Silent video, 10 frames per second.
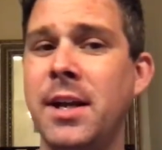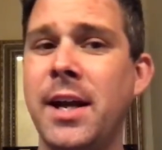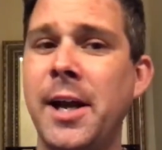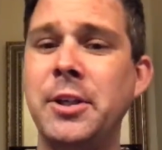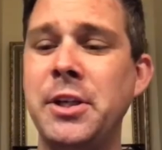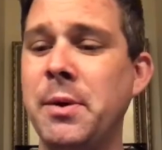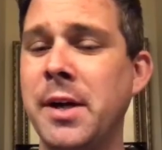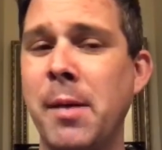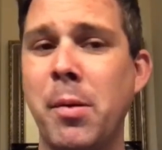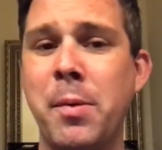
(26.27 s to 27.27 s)
I usually do a
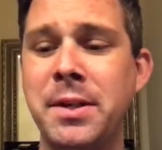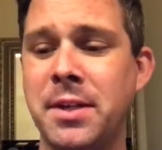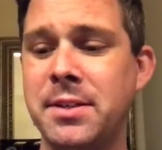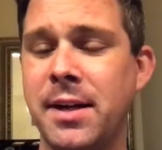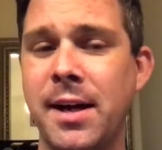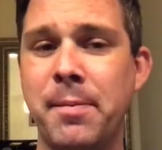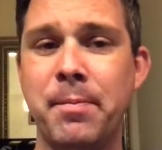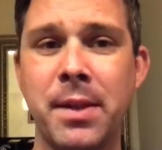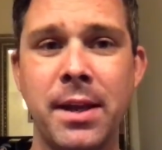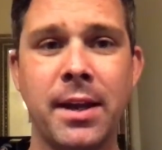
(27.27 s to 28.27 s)
couple weeks at a time,
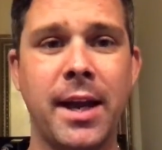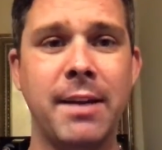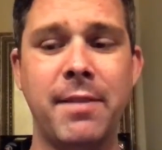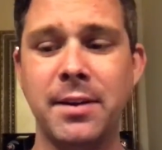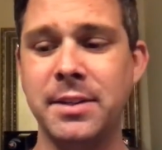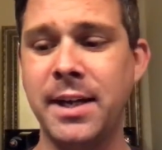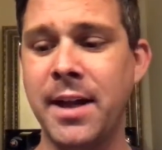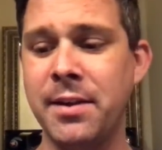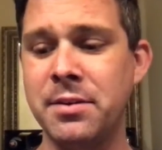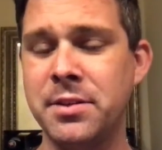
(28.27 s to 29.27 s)
kind of all
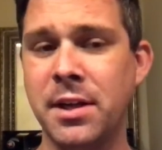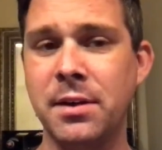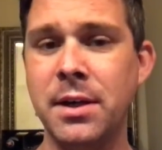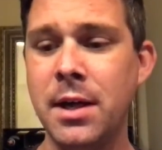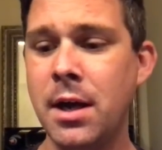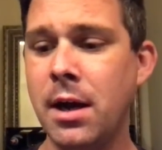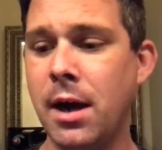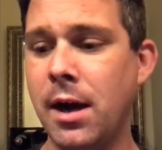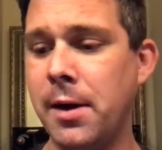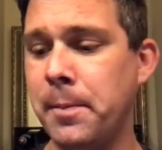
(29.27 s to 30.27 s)
together, so
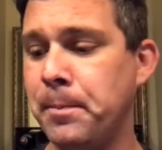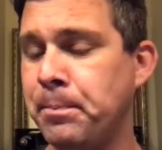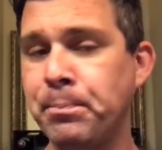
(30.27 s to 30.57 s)
um,